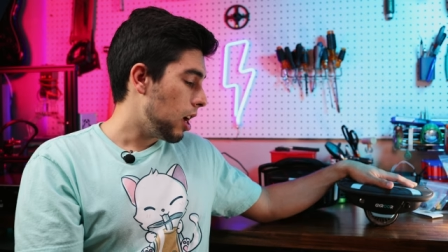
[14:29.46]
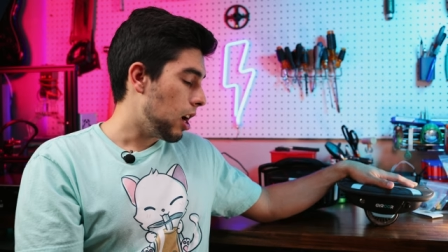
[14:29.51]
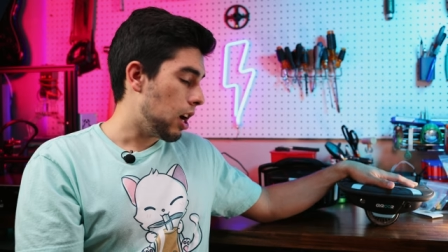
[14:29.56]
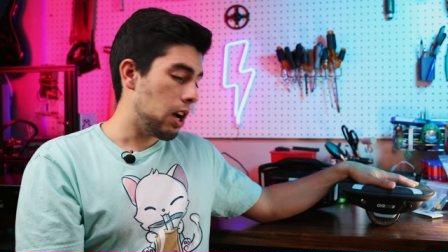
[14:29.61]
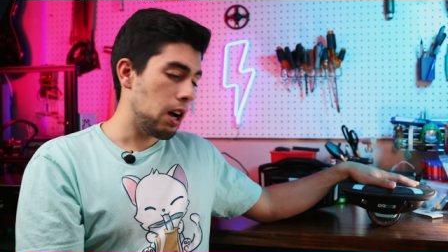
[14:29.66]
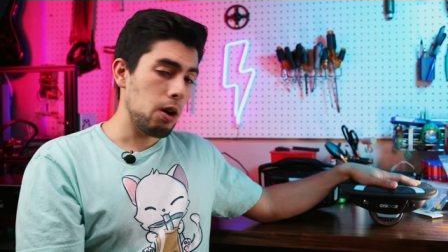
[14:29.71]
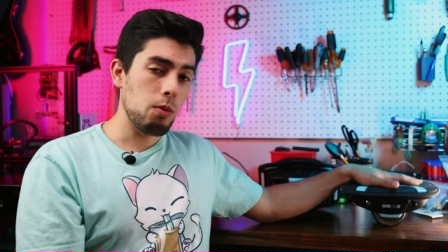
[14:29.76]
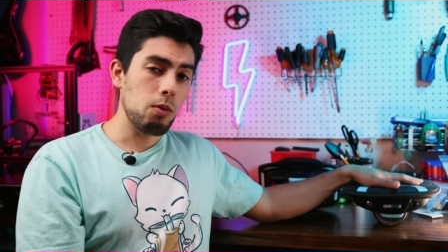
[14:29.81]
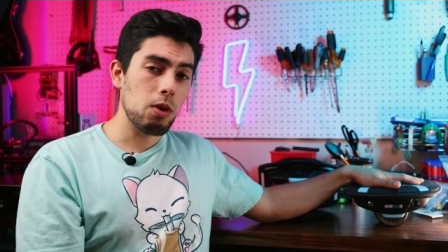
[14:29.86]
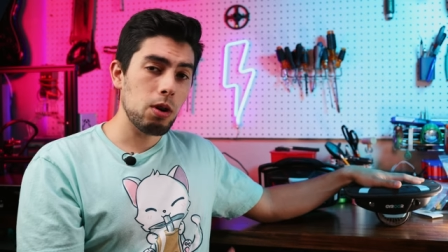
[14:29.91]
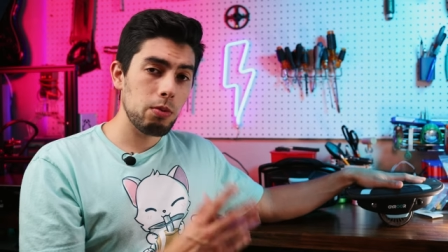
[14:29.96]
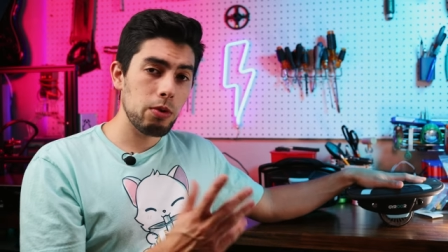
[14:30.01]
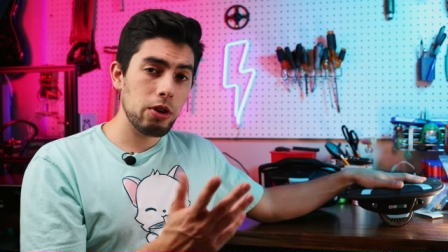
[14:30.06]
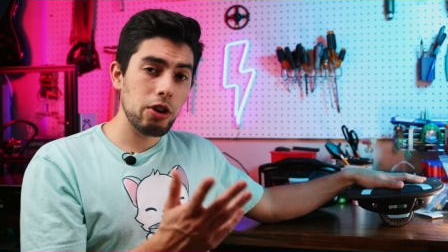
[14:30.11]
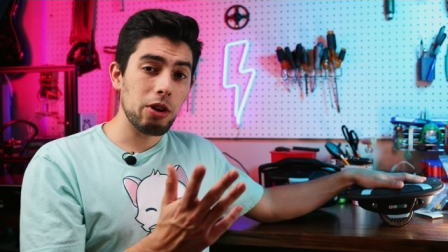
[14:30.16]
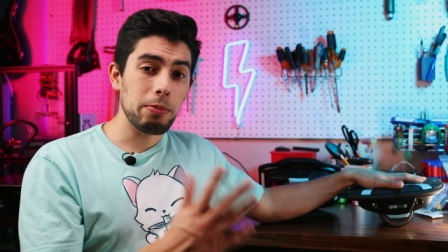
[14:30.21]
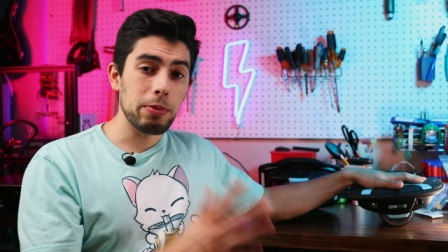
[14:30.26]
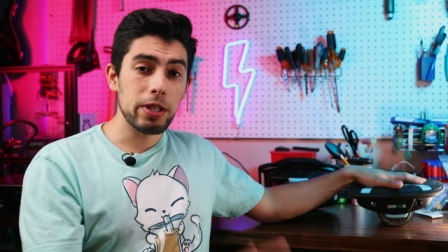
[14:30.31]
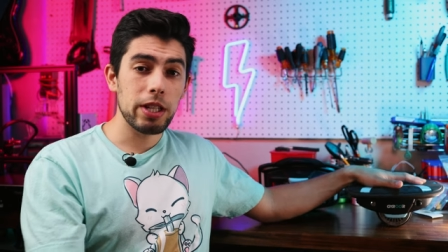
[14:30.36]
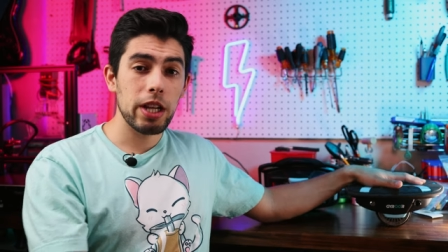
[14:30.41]
uh, one
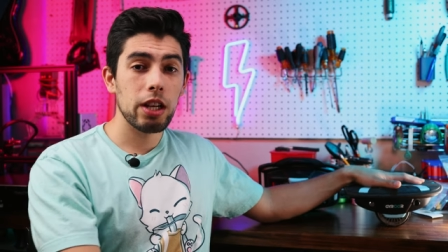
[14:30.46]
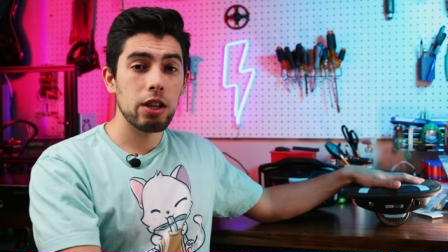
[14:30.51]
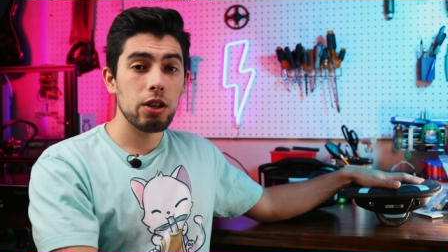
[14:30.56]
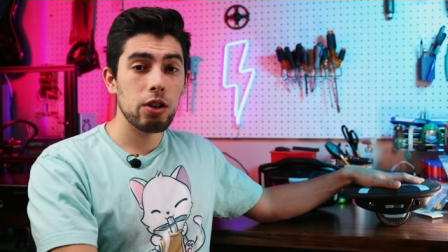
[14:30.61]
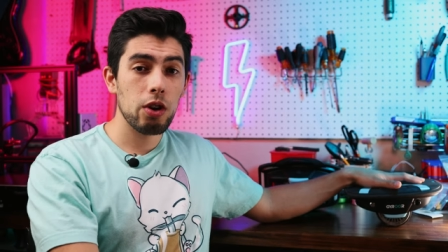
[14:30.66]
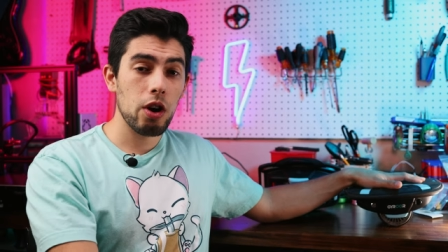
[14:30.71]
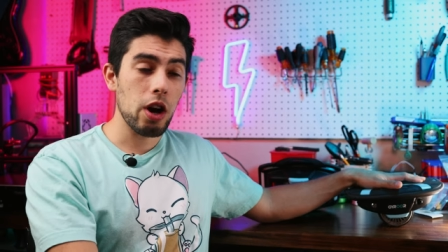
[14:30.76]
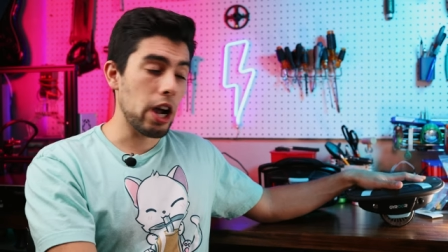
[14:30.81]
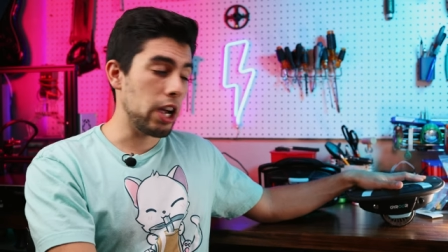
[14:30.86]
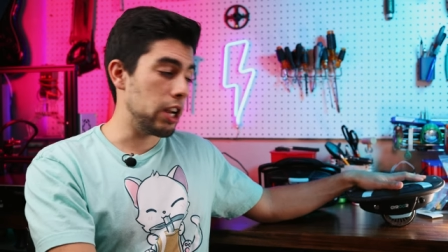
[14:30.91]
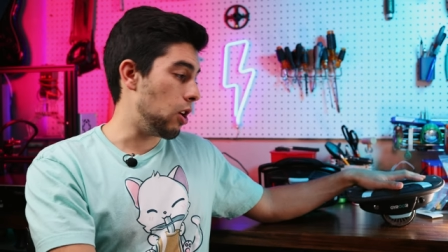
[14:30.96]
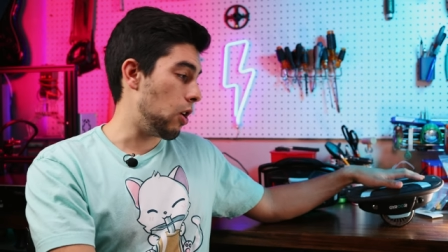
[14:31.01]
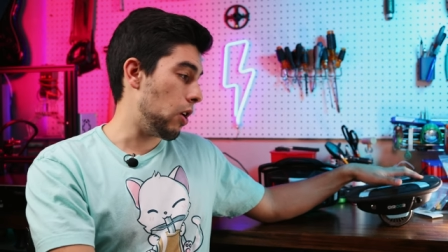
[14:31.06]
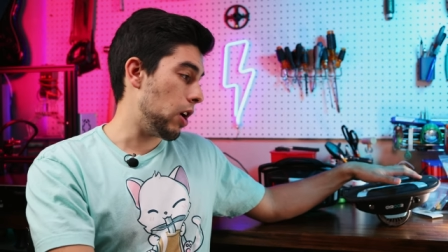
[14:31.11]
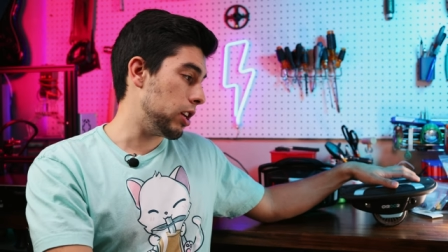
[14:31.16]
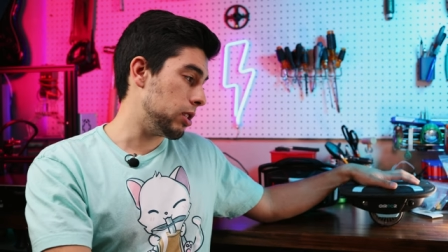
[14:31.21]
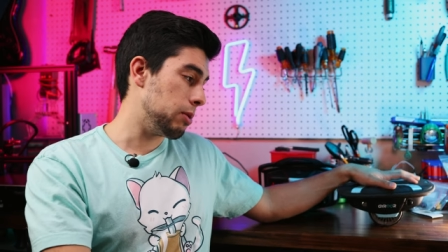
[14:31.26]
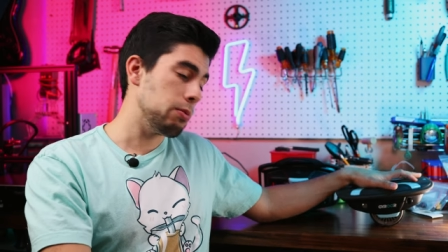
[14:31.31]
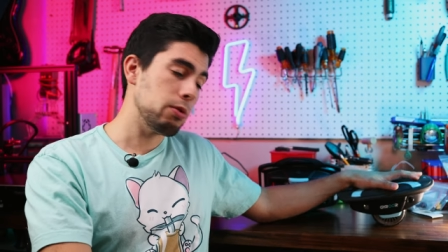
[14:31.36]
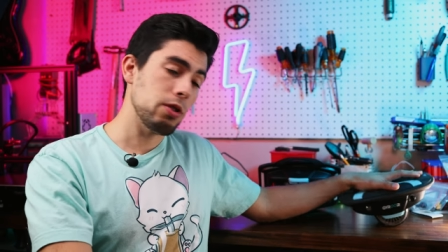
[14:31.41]
wheel in particular I know
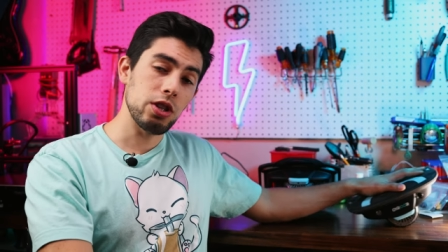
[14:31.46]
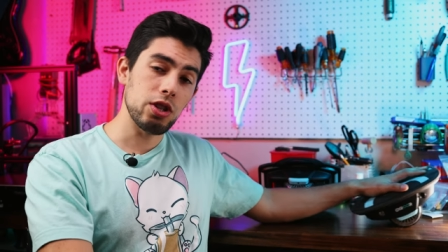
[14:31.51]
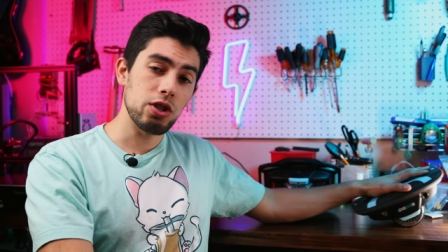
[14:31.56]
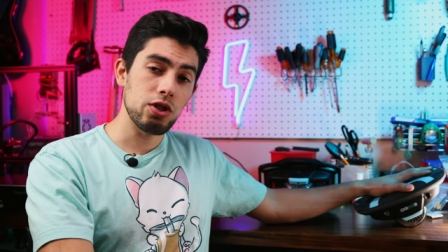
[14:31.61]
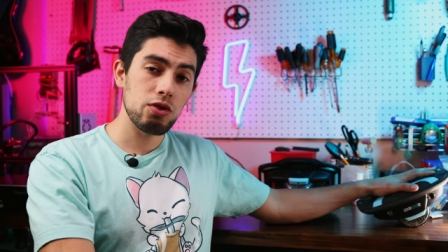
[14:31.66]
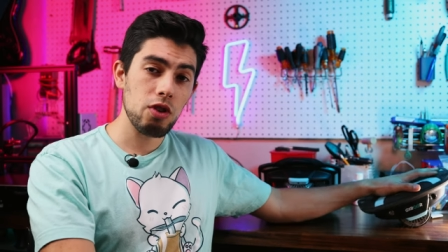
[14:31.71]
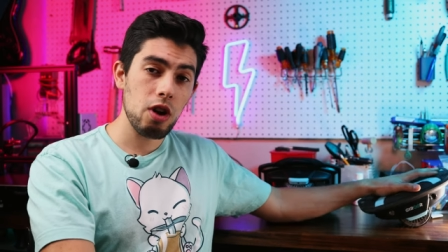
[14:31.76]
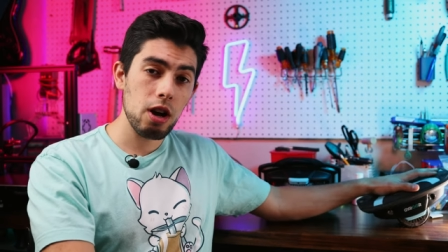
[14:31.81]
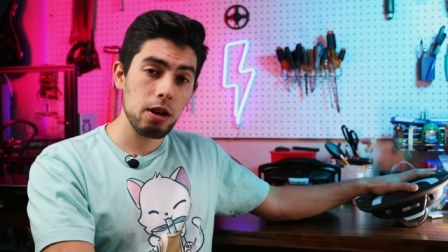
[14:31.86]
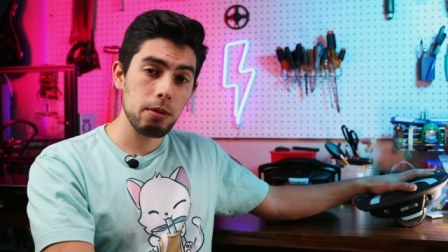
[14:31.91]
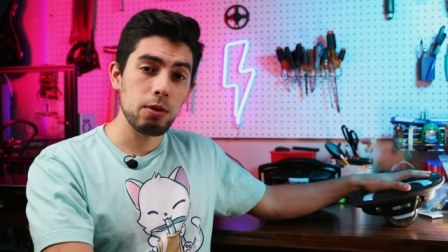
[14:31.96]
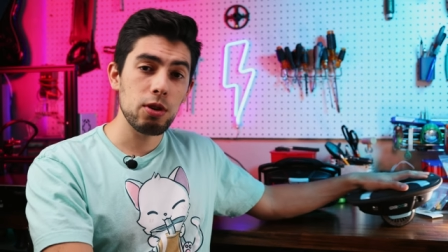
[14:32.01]
has a pretty strong